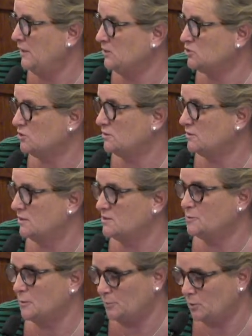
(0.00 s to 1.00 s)
make sure that
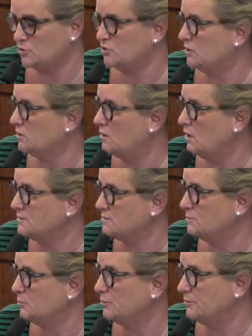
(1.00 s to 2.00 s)
it's proportionate
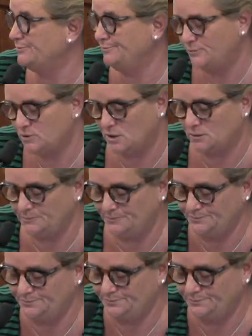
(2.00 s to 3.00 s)
across the board. So.